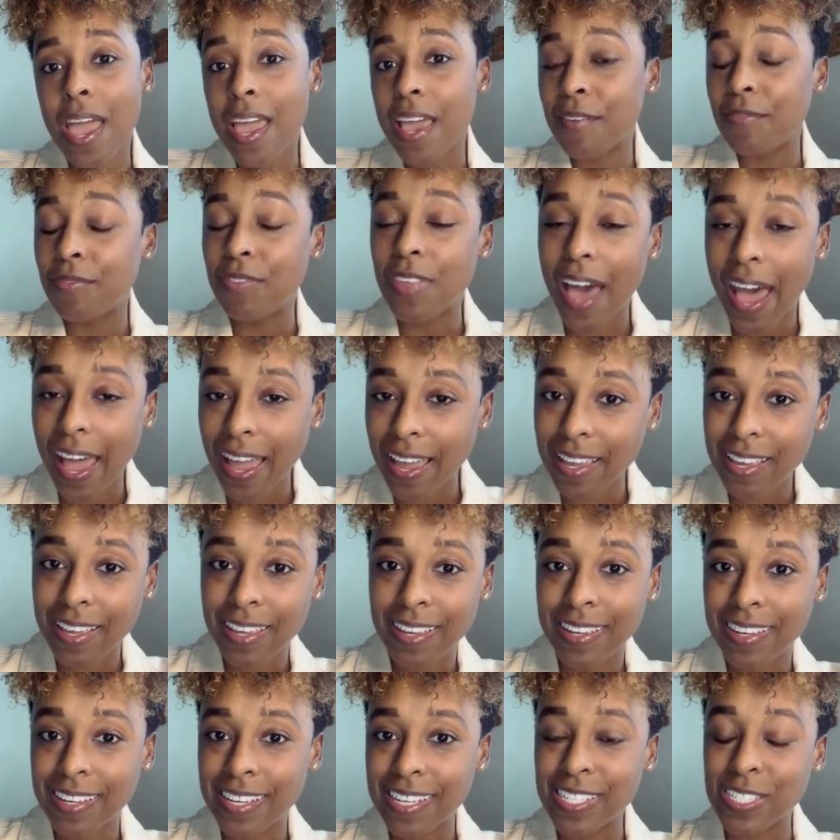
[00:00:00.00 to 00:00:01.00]
If that
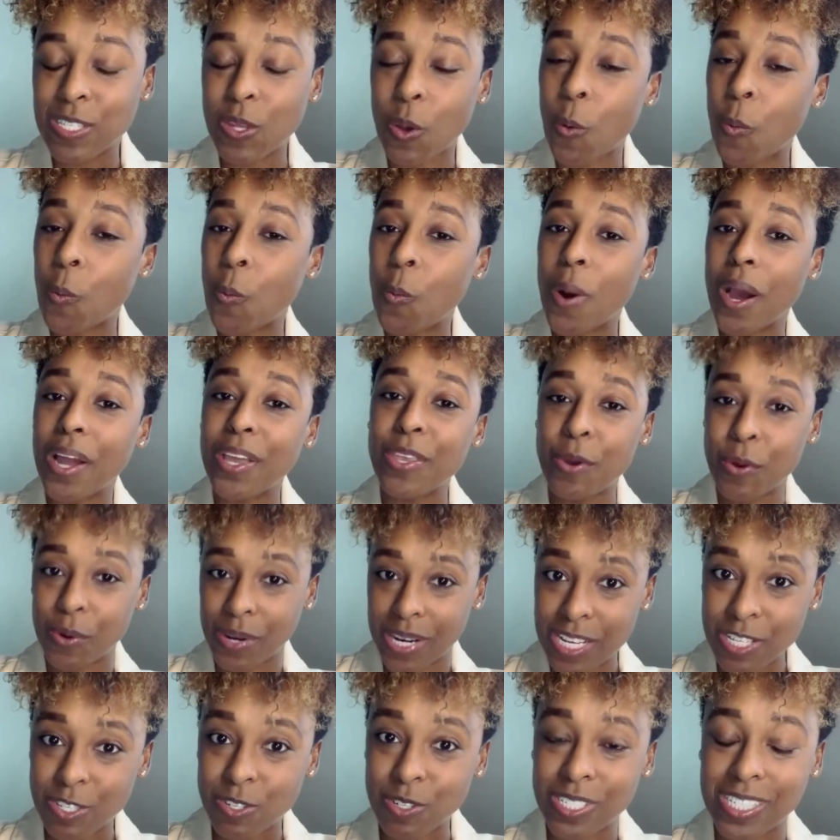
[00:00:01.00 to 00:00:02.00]
is what you're
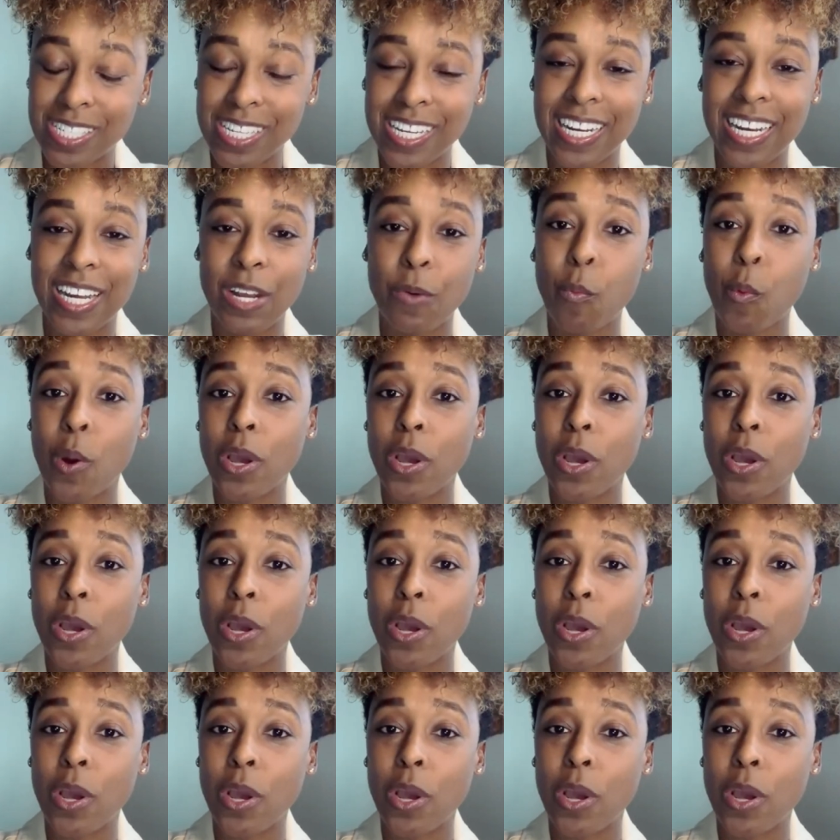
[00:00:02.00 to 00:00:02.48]
interested in,